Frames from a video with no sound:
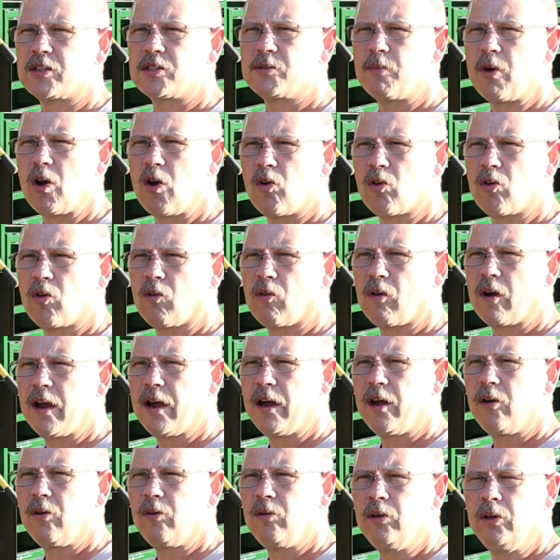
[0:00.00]
a small
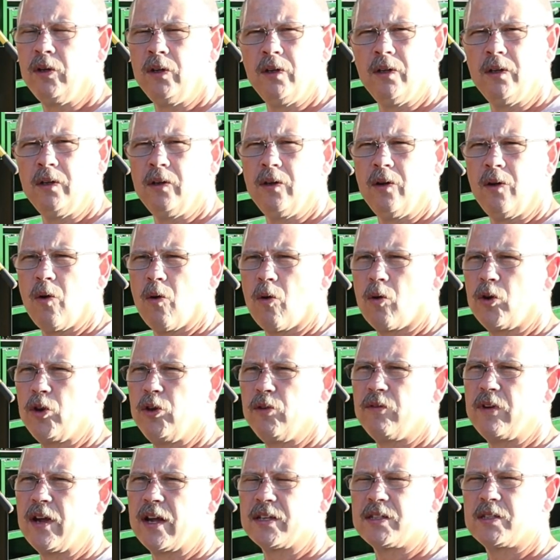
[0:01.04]
corral or
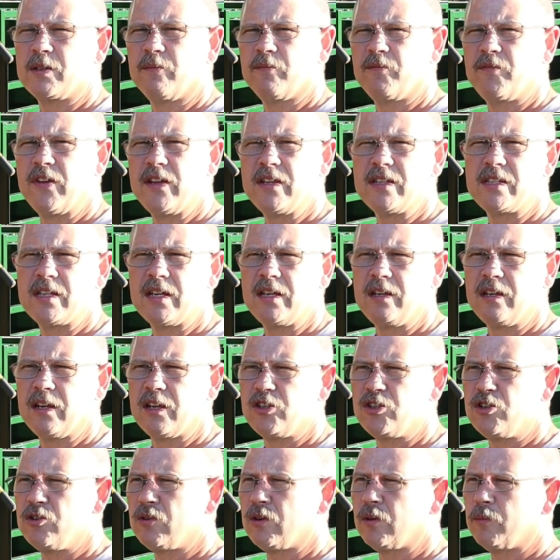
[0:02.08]
you've got some fencing
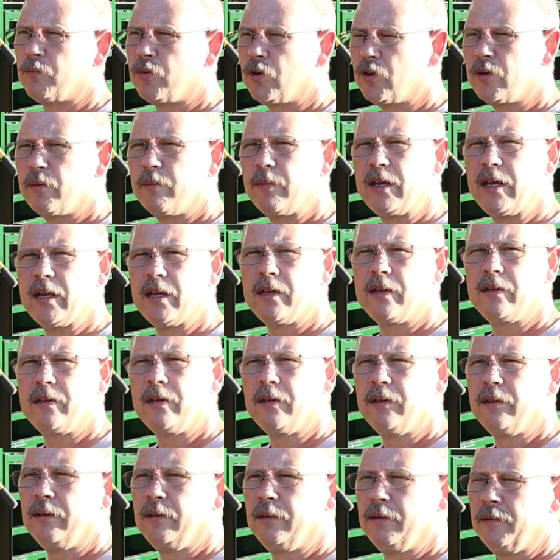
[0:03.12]
that you can put them in,
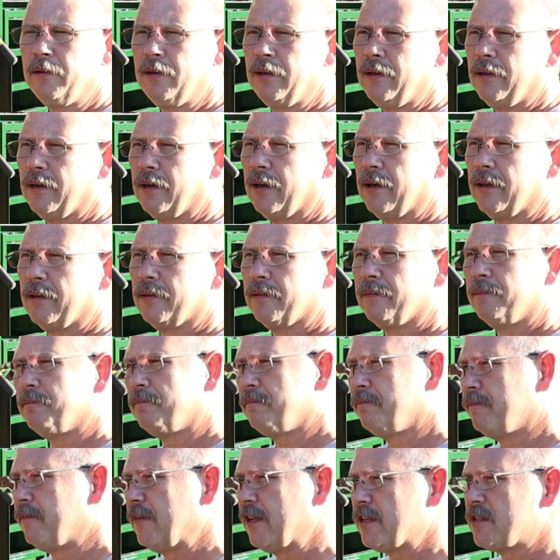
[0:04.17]

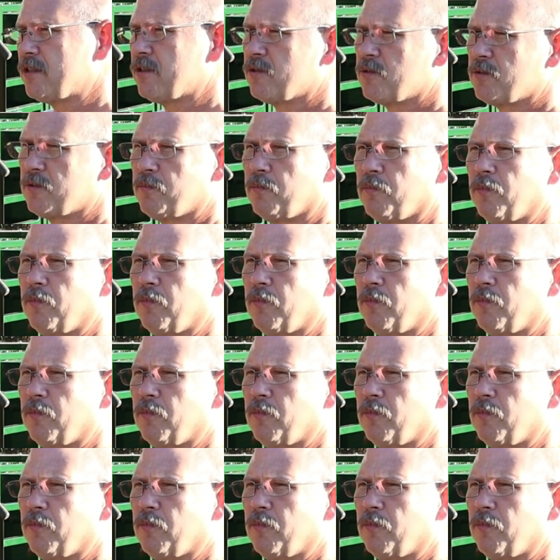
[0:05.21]
this would